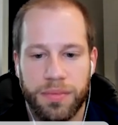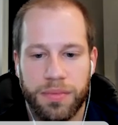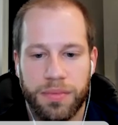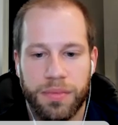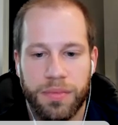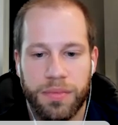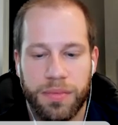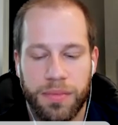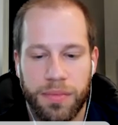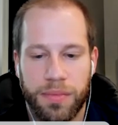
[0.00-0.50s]

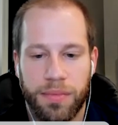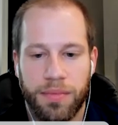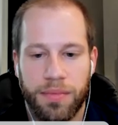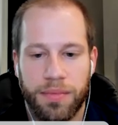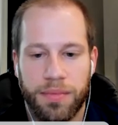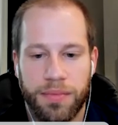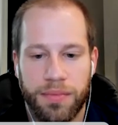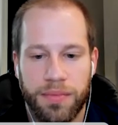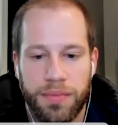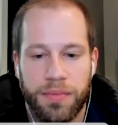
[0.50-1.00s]

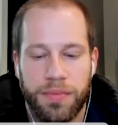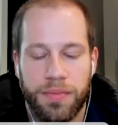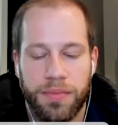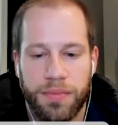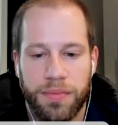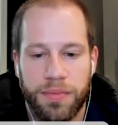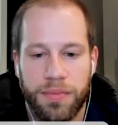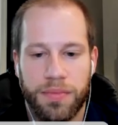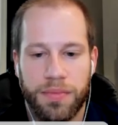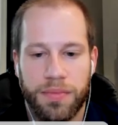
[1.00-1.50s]

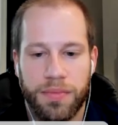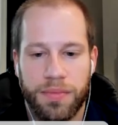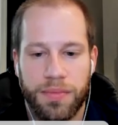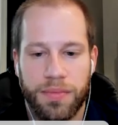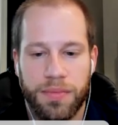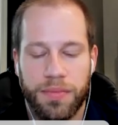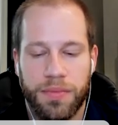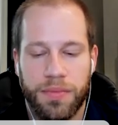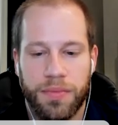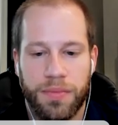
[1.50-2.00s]

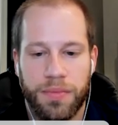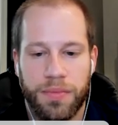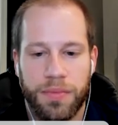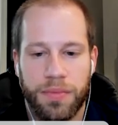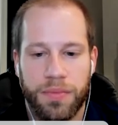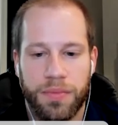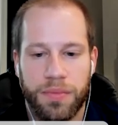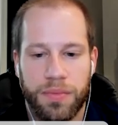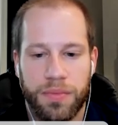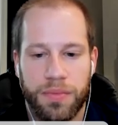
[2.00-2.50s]

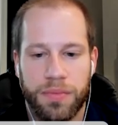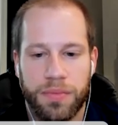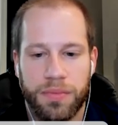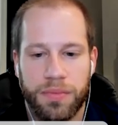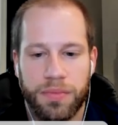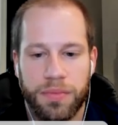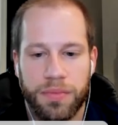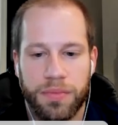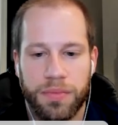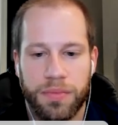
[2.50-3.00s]

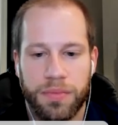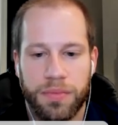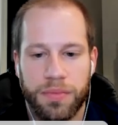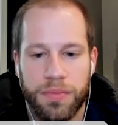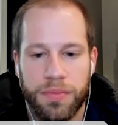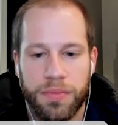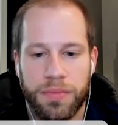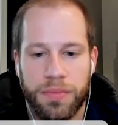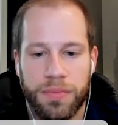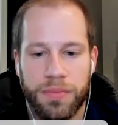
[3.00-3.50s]

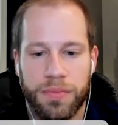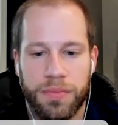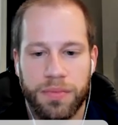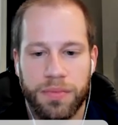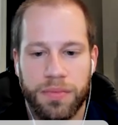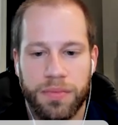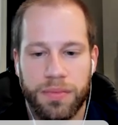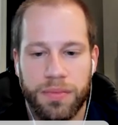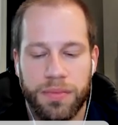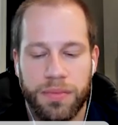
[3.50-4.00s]

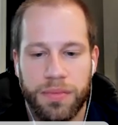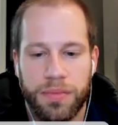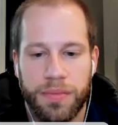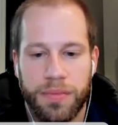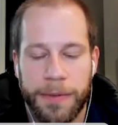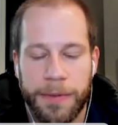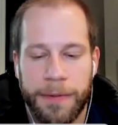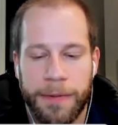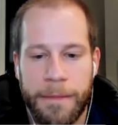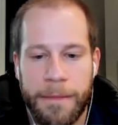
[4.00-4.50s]

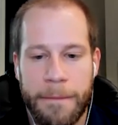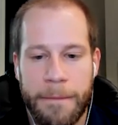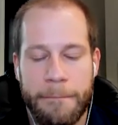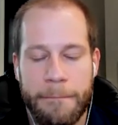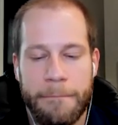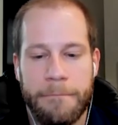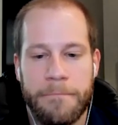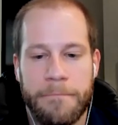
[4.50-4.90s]
[no speech]